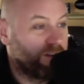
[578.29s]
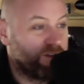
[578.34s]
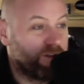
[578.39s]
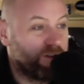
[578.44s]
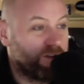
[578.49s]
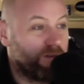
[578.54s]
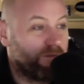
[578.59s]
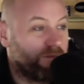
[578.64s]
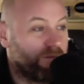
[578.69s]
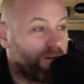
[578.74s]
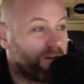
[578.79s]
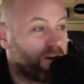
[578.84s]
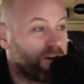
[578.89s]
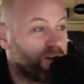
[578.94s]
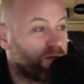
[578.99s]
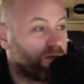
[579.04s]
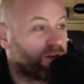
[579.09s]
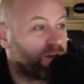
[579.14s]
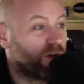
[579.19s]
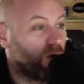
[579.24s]
very
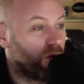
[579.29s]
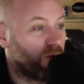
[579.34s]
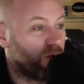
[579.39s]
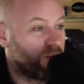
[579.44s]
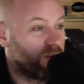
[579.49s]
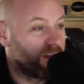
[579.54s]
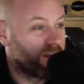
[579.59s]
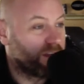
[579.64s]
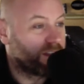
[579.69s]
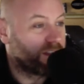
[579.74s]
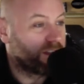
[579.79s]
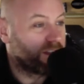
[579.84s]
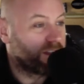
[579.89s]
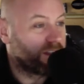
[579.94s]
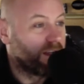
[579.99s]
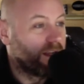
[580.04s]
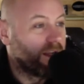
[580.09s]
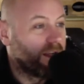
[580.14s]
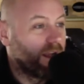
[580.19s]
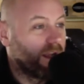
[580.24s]
notorious
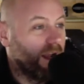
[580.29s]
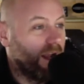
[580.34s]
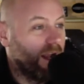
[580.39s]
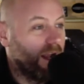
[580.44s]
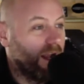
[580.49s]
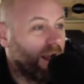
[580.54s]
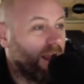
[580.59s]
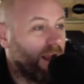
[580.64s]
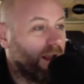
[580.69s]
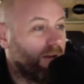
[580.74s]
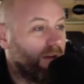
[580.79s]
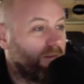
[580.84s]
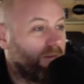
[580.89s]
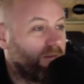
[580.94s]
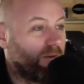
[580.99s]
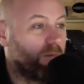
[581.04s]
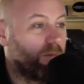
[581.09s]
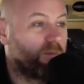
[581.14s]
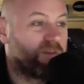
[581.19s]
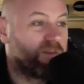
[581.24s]

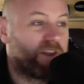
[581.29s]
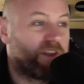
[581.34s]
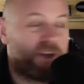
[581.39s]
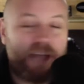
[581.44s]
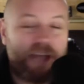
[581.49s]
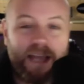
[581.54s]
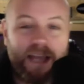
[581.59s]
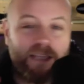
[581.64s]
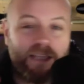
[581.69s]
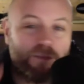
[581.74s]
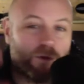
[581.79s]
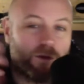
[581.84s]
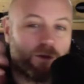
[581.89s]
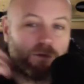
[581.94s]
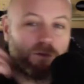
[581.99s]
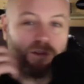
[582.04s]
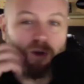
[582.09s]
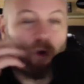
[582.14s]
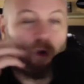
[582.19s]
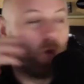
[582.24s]
from the days when it
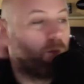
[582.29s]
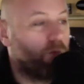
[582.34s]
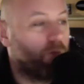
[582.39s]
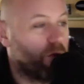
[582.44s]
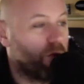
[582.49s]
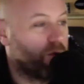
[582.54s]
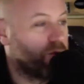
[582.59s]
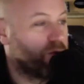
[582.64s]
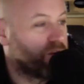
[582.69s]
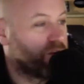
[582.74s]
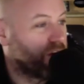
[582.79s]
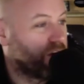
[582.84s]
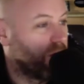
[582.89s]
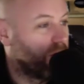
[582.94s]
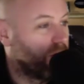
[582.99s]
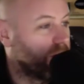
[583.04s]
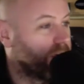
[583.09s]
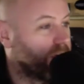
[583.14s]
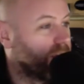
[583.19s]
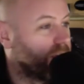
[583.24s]
was called
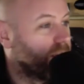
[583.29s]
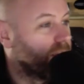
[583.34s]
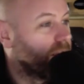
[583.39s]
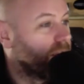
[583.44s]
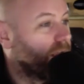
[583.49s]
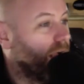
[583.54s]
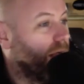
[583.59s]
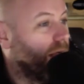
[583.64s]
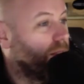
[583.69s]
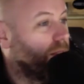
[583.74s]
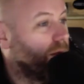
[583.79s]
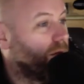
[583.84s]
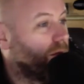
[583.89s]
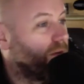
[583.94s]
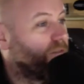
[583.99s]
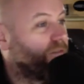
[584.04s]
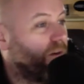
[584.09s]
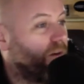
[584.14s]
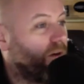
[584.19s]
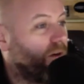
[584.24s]
moonshine. And there are
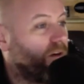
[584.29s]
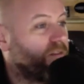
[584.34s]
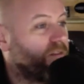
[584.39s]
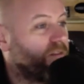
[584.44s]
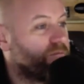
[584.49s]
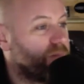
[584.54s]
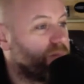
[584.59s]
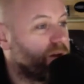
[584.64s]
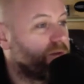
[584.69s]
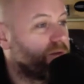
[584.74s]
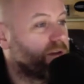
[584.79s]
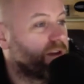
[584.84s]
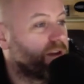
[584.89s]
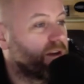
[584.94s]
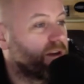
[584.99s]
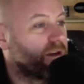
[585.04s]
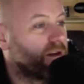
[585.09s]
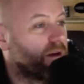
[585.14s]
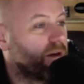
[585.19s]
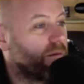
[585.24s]
5
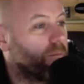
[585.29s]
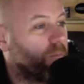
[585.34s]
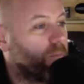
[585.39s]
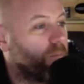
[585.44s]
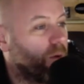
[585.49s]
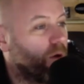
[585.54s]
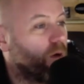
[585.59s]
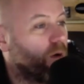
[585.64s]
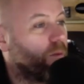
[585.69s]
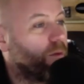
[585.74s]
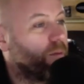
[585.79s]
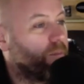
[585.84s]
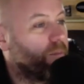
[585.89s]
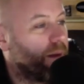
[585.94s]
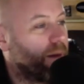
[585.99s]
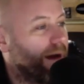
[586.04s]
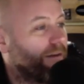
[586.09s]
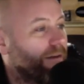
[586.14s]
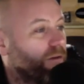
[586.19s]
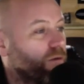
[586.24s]
million bourbon
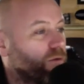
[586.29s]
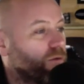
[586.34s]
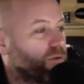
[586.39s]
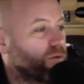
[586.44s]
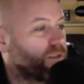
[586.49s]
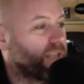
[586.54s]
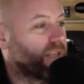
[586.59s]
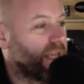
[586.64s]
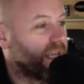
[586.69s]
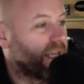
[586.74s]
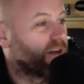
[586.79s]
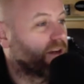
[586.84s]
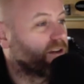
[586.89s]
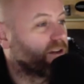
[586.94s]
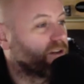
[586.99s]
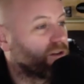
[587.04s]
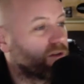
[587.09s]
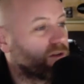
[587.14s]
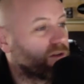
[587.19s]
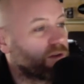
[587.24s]
barrels in
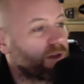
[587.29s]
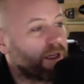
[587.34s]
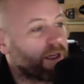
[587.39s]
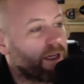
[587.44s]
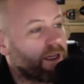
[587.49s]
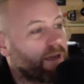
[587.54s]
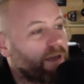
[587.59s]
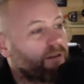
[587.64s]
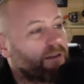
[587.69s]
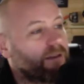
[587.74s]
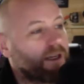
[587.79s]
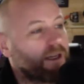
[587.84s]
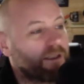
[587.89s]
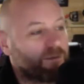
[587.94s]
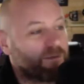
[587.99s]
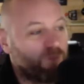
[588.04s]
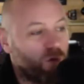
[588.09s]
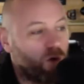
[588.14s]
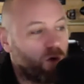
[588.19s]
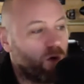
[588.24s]
Kentucky. That's
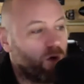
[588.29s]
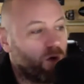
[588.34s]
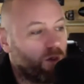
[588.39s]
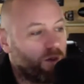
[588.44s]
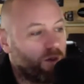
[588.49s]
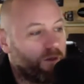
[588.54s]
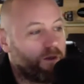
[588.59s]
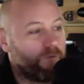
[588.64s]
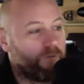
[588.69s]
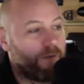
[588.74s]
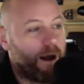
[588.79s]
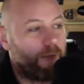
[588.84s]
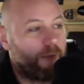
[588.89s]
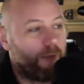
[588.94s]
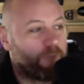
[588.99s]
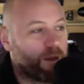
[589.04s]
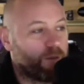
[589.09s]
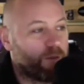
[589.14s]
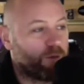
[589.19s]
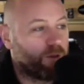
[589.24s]
more than the amount of
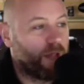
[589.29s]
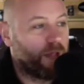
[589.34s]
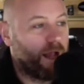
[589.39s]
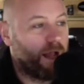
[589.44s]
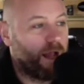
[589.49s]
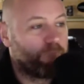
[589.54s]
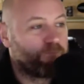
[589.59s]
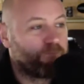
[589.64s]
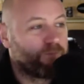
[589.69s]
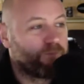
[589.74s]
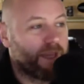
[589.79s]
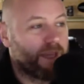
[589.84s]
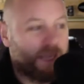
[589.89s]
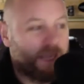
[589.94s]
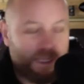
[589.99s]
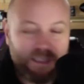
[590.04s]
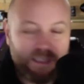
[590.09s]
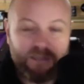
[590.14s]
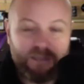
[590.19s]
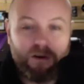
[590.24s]
people there.
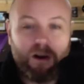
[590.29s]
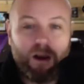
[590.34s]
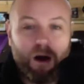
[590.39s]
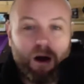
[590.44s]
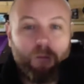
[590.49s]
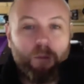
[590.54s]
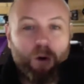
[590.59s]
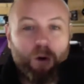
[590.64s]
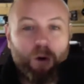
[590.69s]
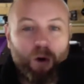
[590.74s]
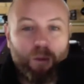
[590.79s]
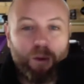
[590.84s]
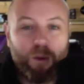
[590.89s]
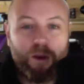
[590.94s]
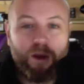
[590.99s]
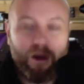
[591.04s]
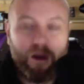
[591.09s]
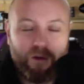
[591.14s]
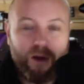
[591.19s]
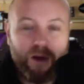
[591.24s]
Is there a lot of bourbon
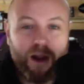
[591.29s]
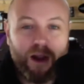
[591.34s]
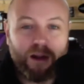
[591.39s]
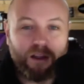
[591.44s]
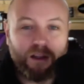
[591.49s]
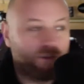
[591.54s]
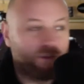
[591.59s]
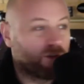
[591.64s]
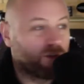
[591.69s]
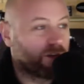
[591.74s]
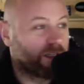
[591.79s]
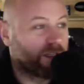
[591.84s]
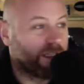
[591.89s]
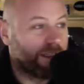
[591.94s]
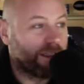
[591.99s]
around Kentucky?